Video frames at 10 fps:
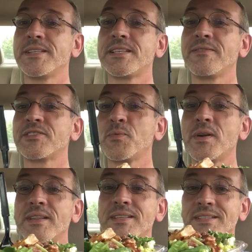myself to
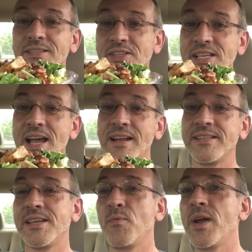one of these little
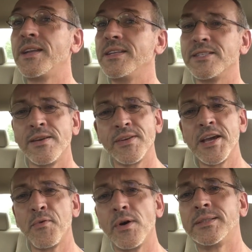salads at Wendy's. You ever
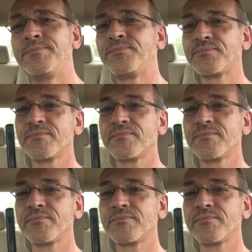get one?